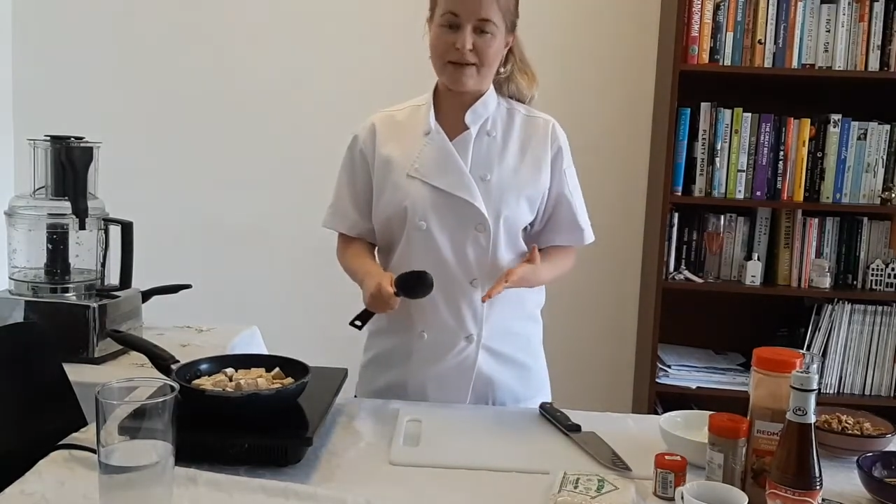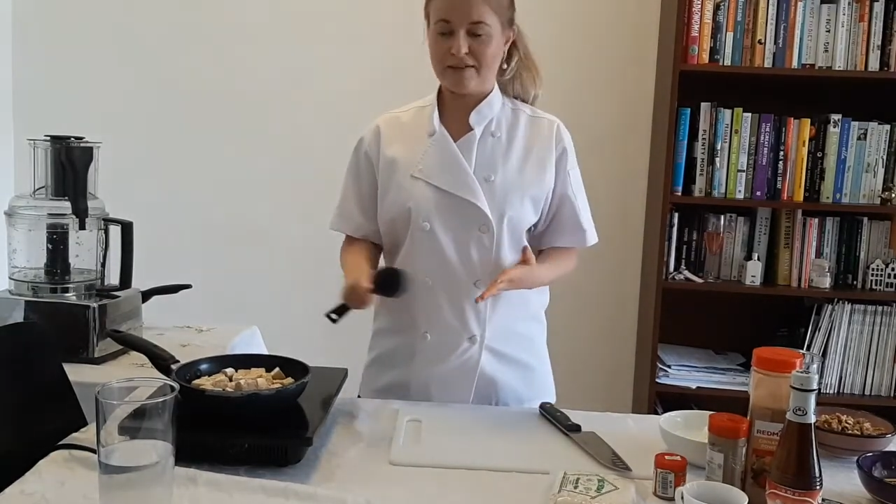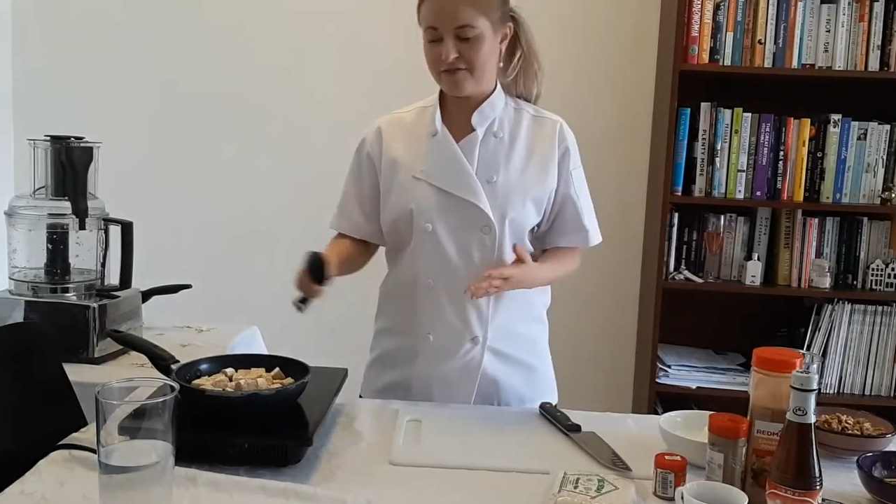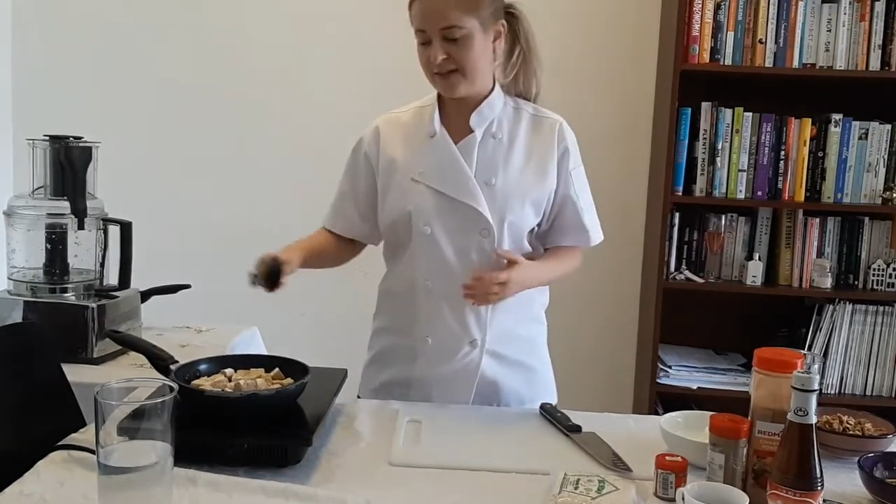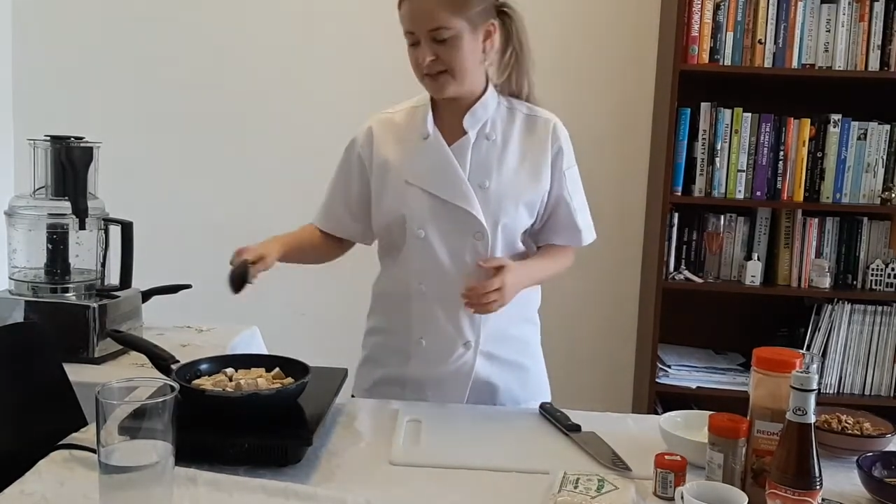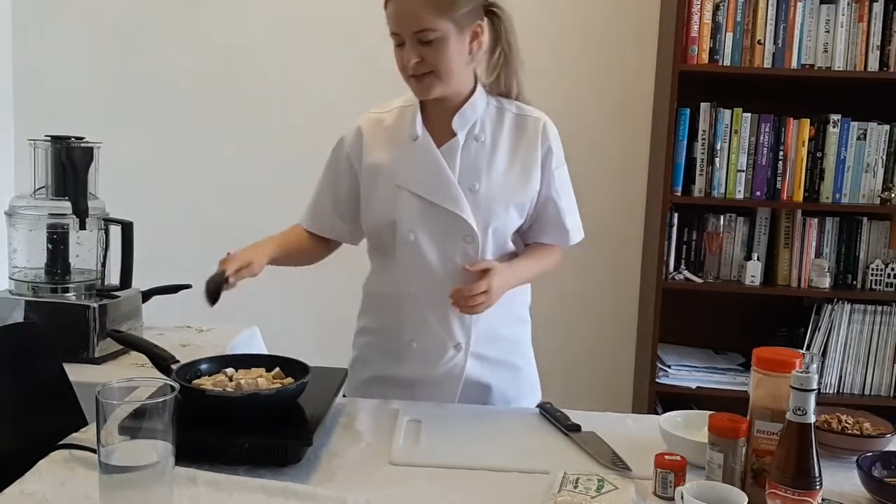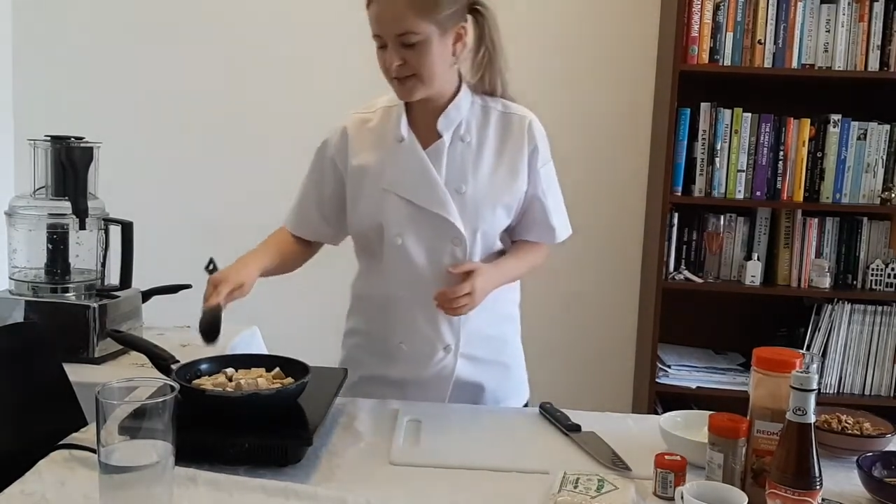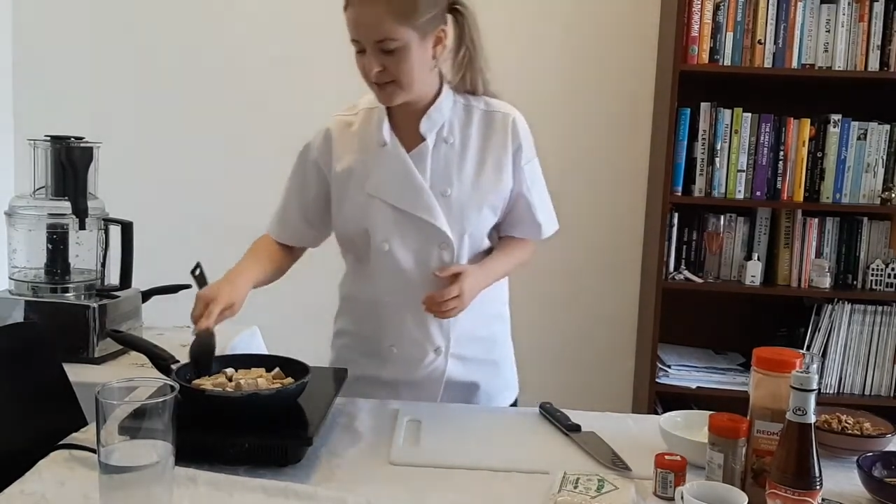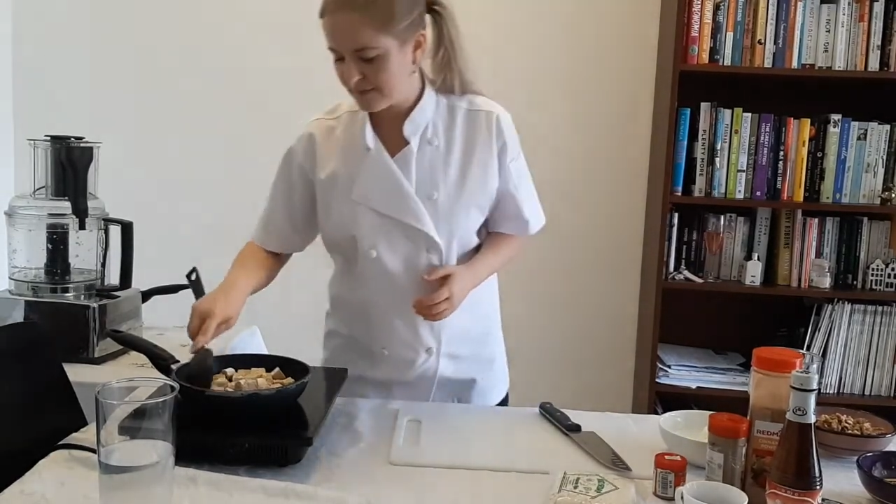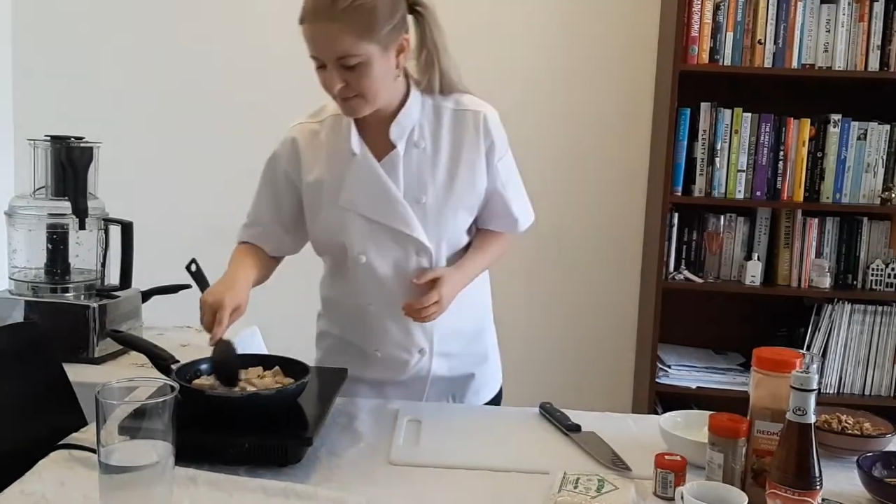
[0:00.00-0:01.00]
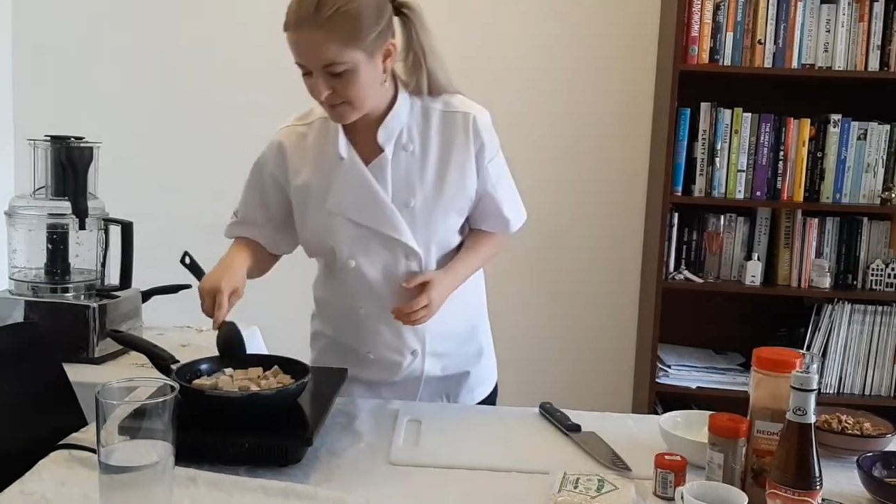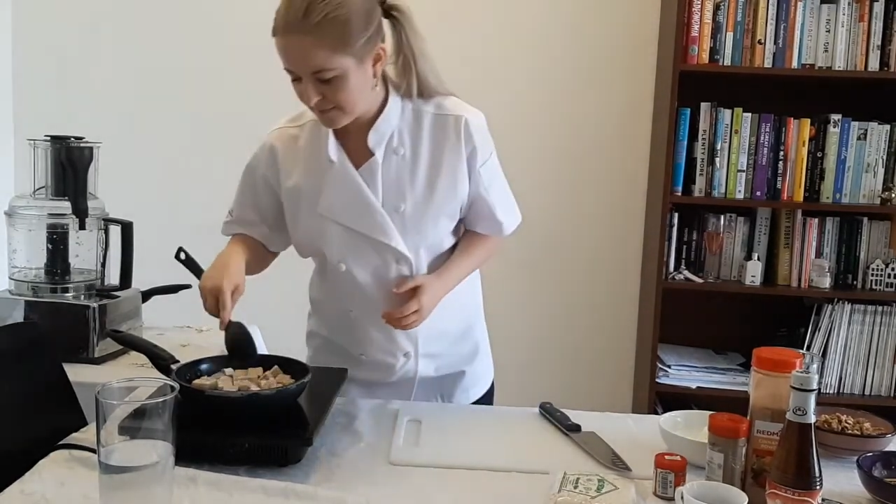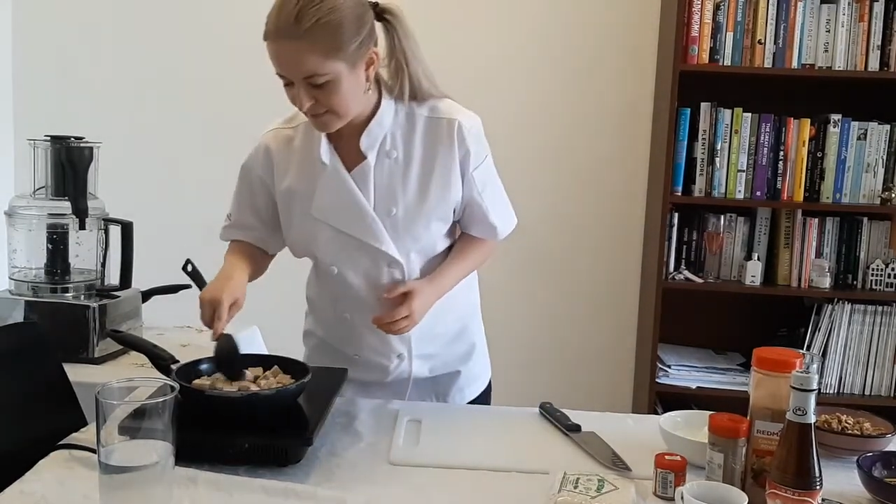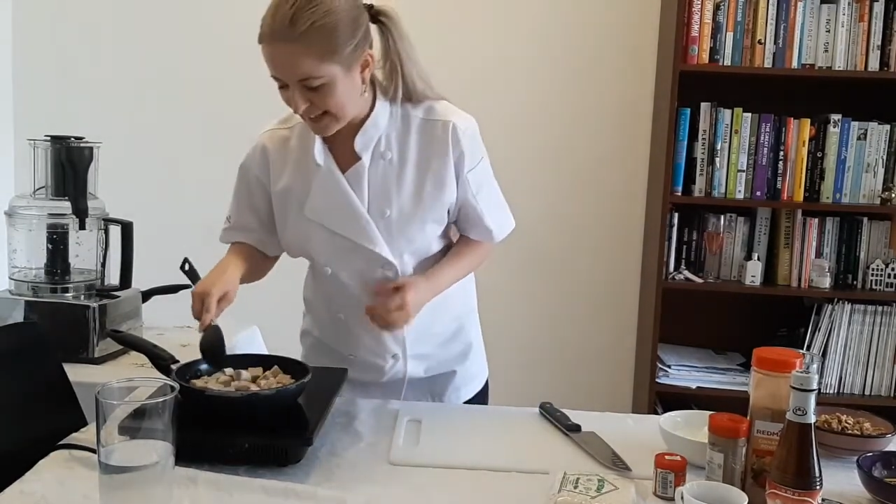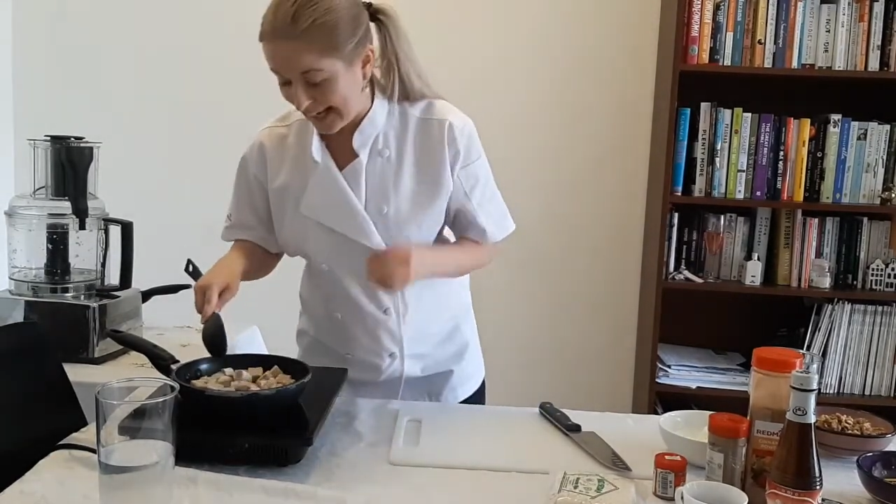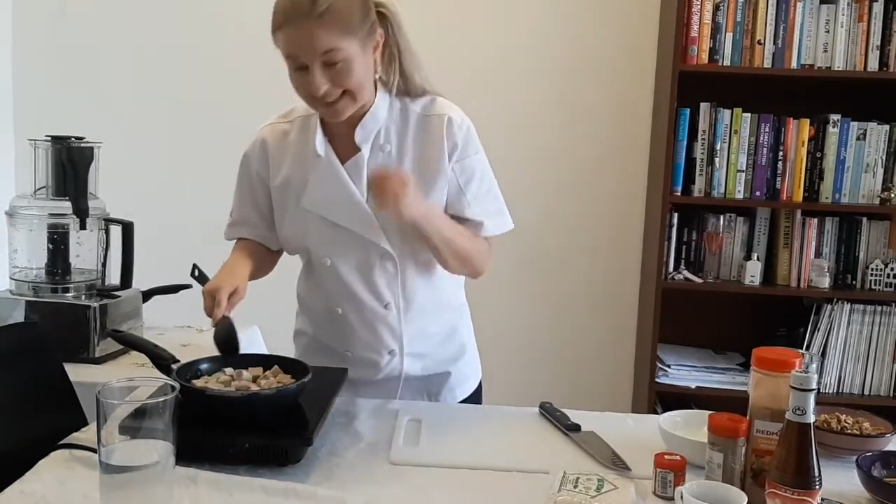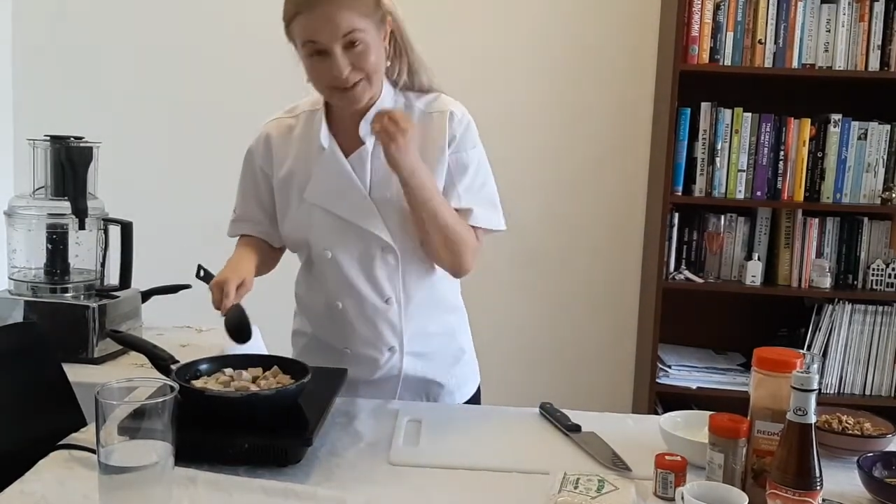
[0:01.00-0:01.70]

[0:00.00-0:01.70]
benefits. And